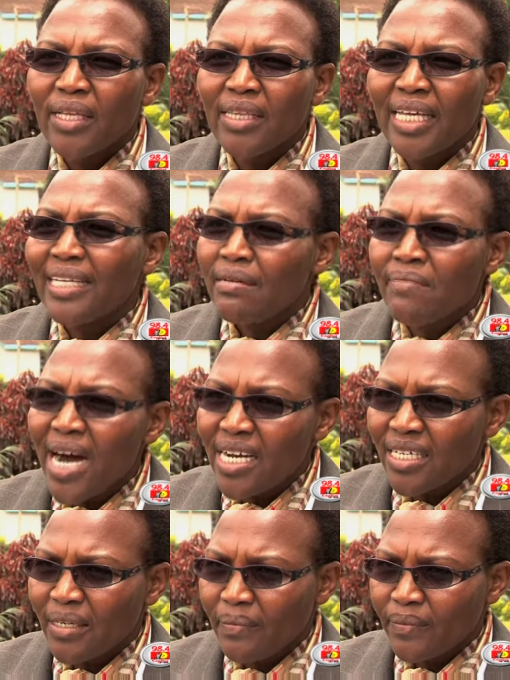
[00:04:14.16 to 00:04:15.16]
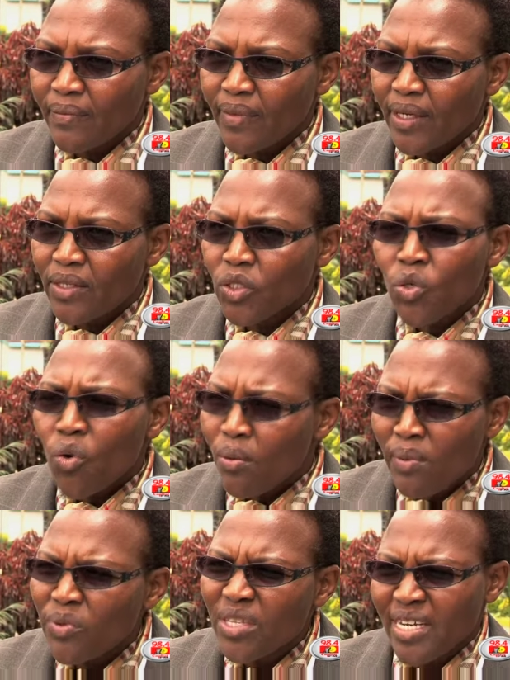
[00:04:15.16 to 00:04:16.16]
the demand talk
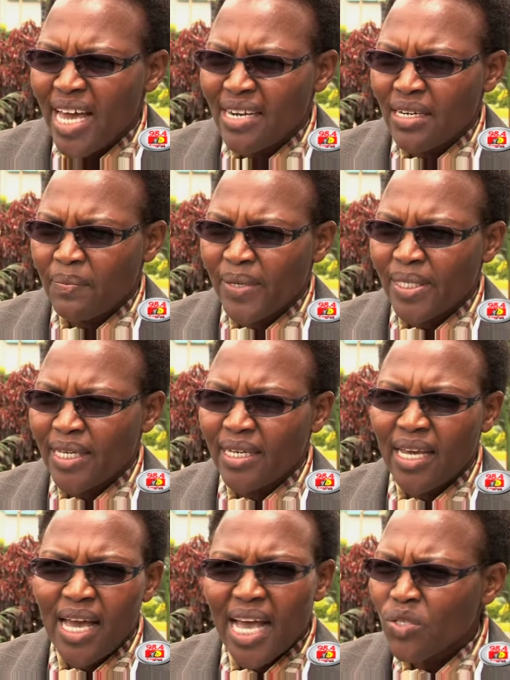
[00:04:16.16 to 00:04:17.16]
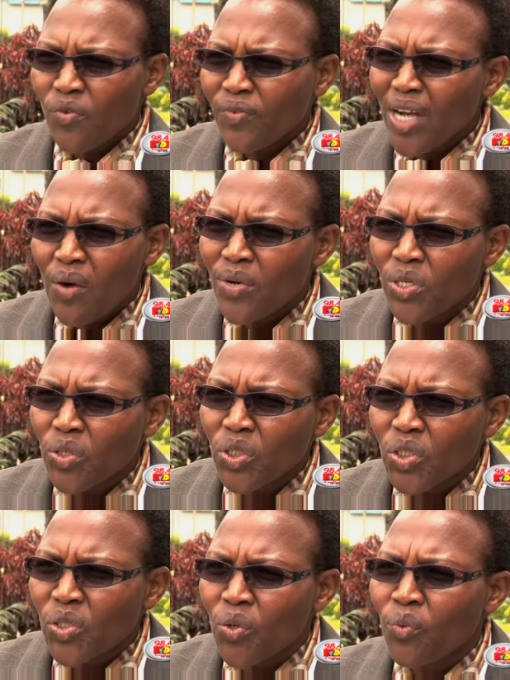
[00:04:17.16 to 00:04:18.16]
about 300%. As of now, we
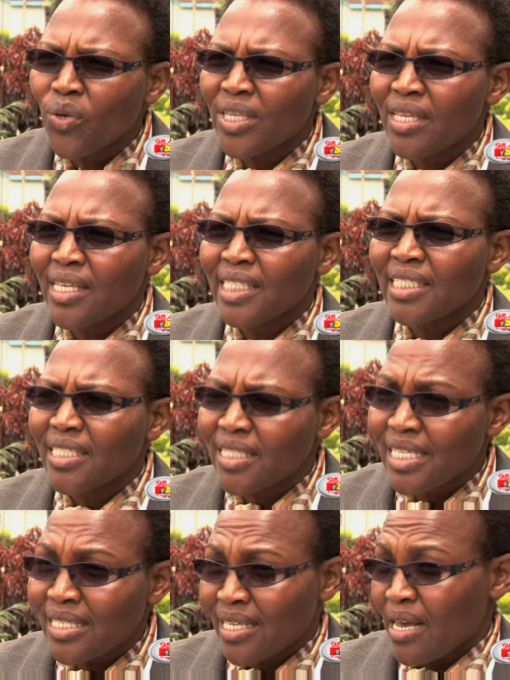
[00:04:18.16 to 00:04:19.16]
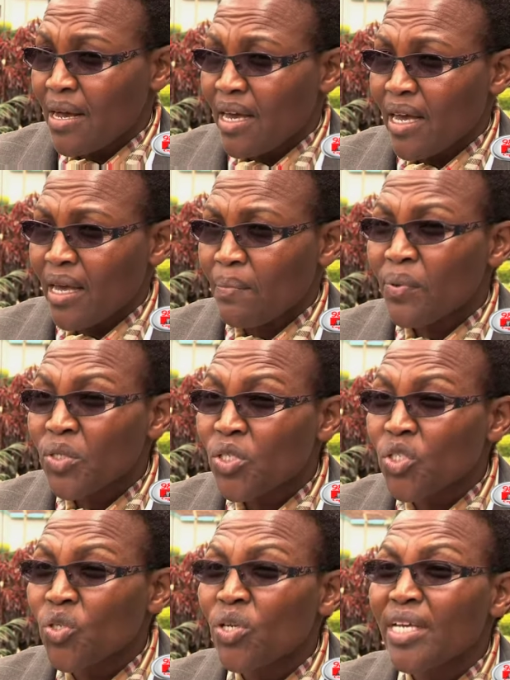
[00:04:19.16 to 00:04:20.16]
don't know whether the teacher's uh,
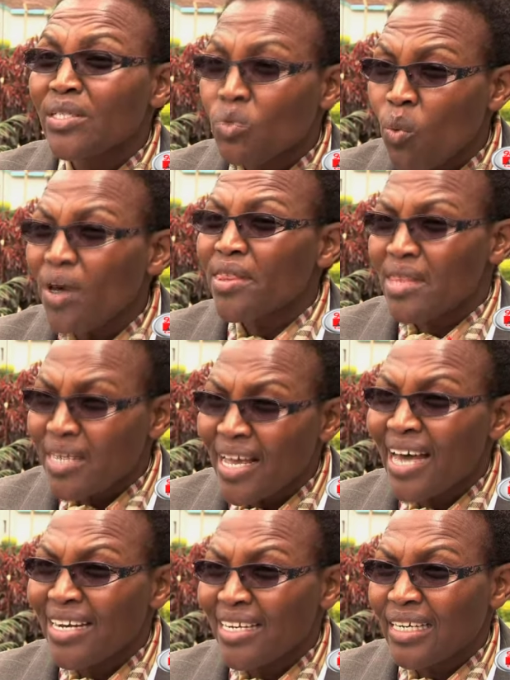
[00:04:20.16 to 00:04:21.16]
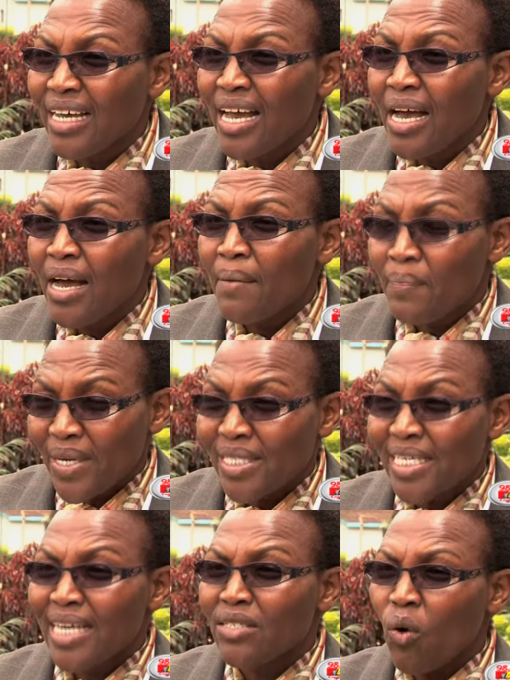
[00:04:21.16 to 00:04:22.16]
position is worth 300%
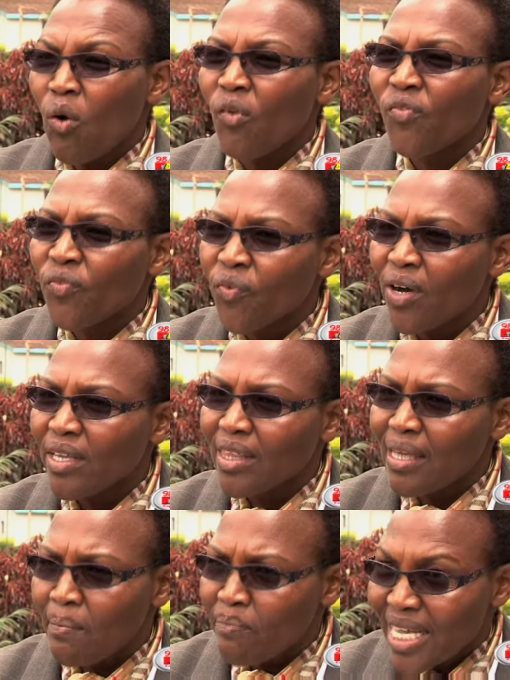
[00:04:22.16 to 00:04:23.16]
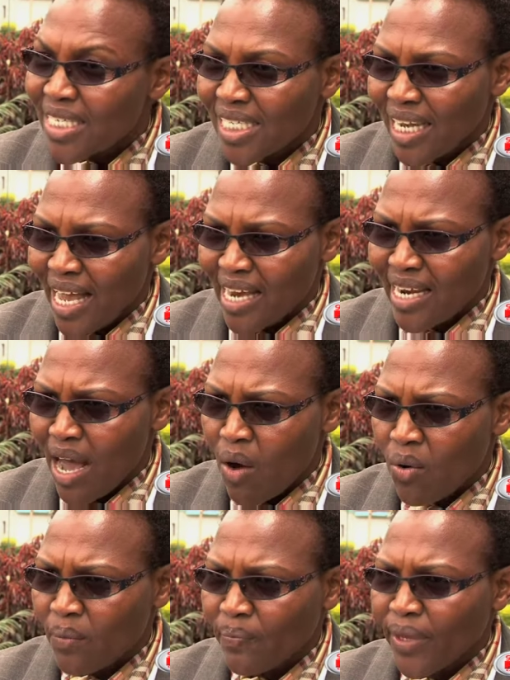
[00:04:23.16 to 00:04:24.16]
of the baseline
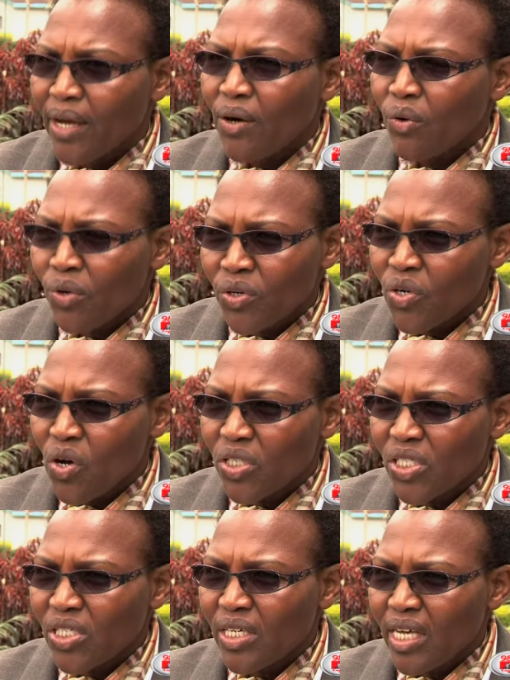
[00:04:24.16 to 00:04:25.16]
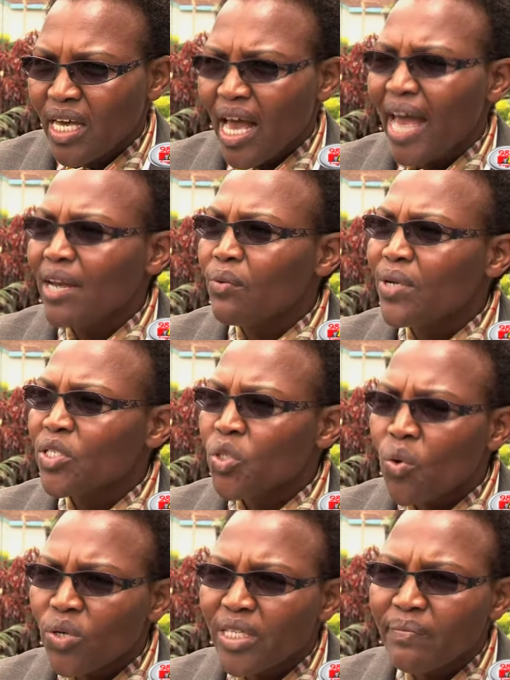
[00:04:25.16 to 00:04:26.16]
now or not. And we
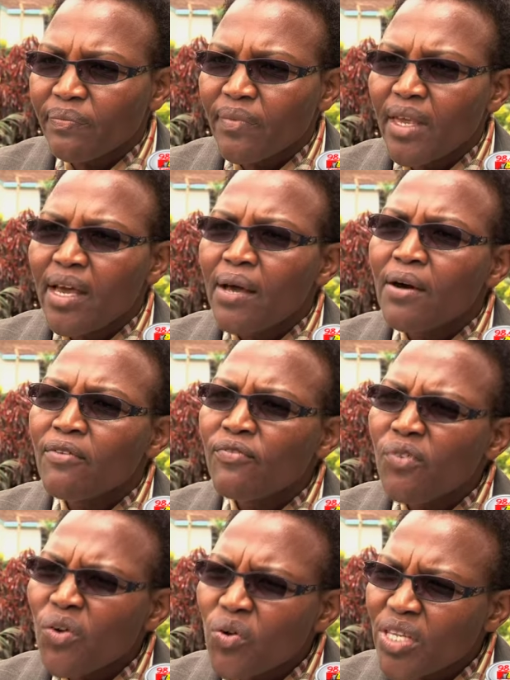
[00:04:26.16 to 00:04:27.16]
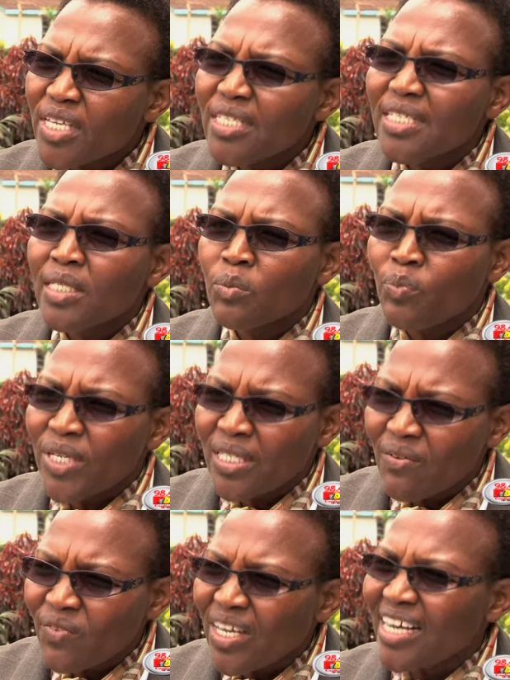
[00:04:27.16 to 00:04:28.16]
told them, follow this
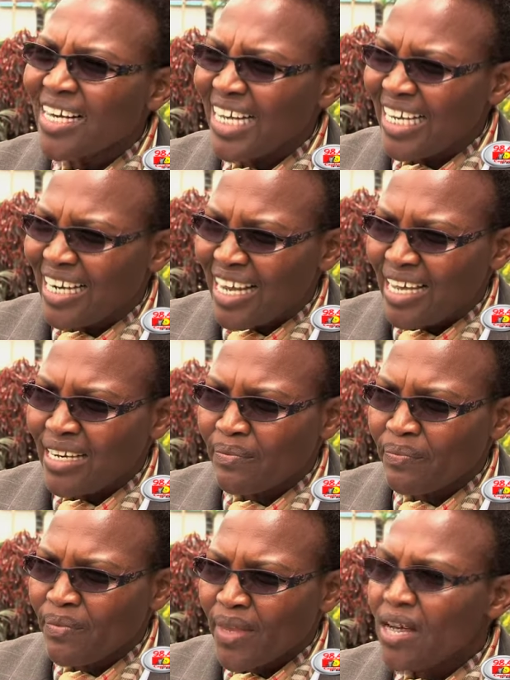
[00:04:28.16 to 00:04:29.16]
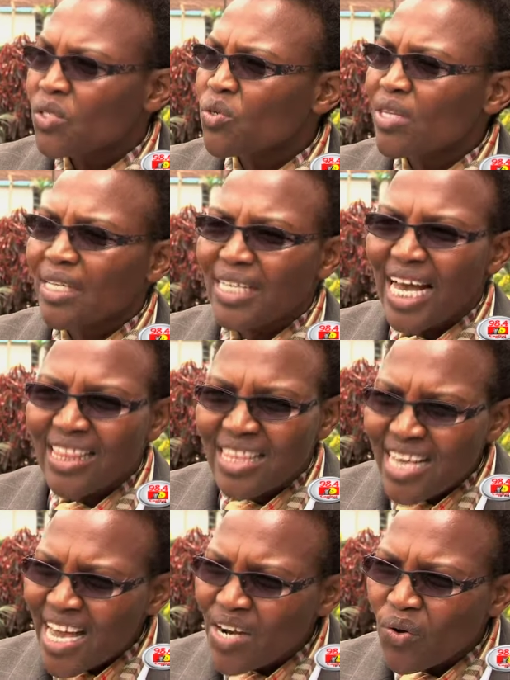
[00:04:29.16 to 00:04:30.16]
specific guideline so that at
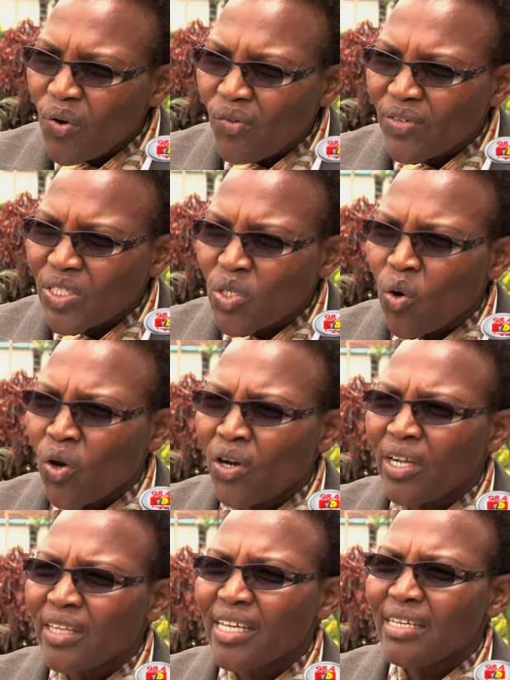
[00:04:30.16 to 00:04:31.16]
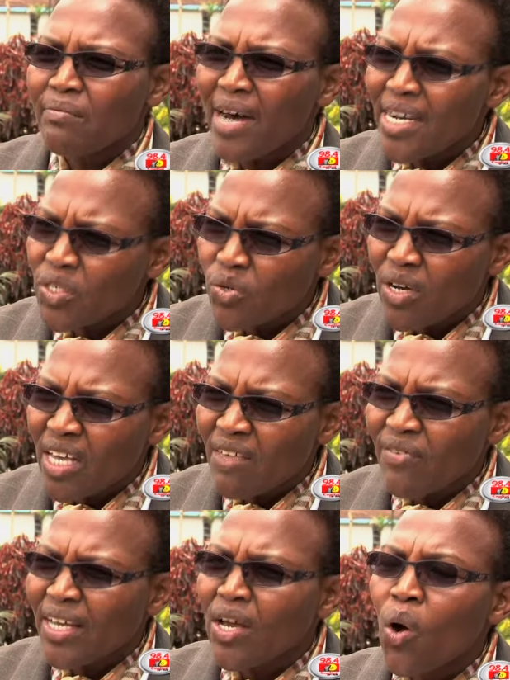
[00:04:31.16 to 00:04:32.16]
the end of it all, the demand you are
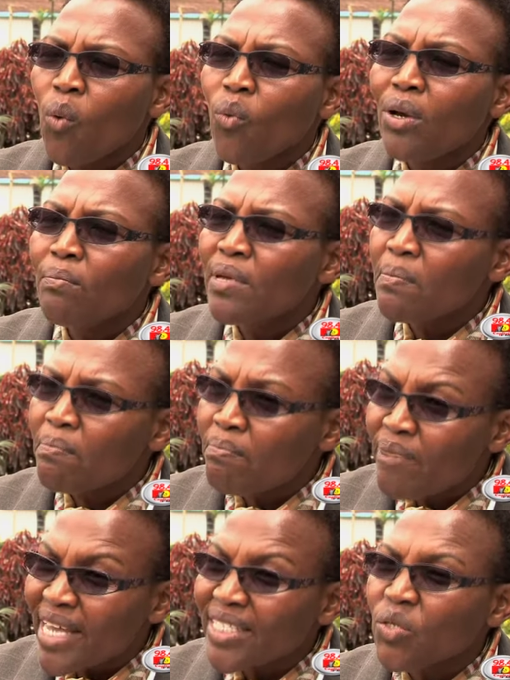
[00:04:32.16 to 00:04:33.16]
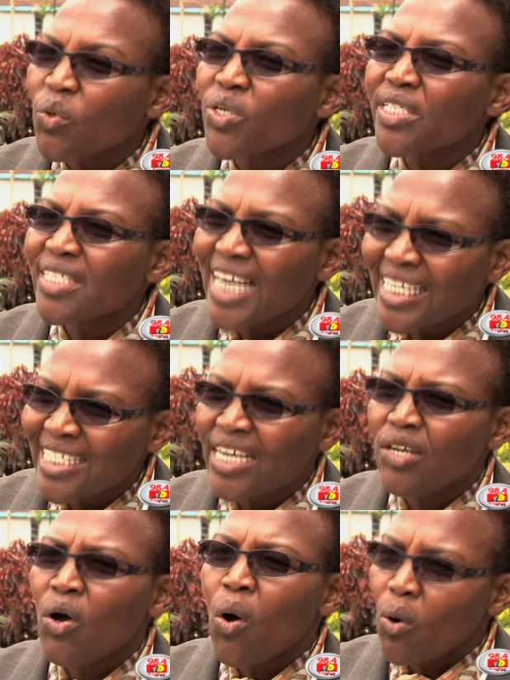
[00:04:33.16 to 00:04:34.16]
giving will be based on
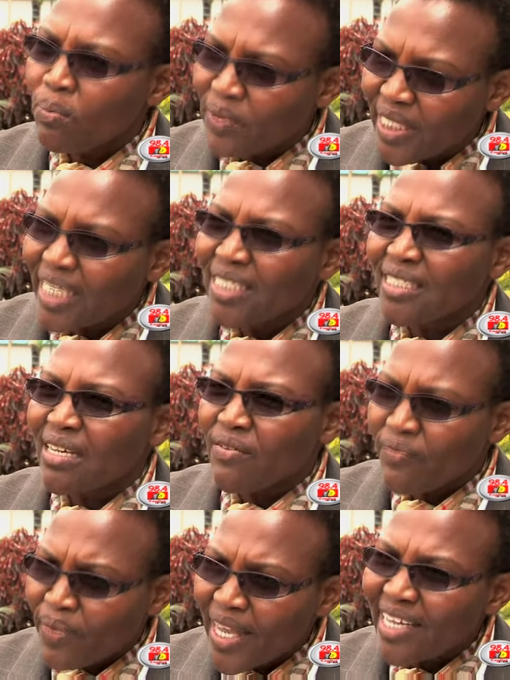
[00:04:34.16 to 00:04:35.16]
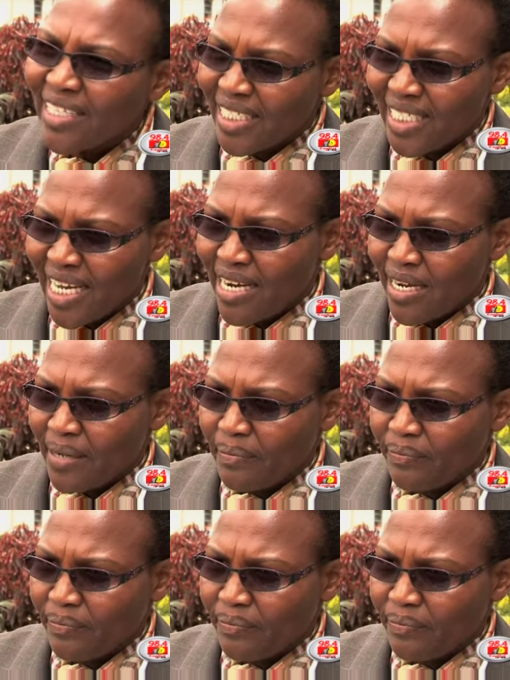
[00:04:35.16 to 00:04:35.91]
certain objective criteria.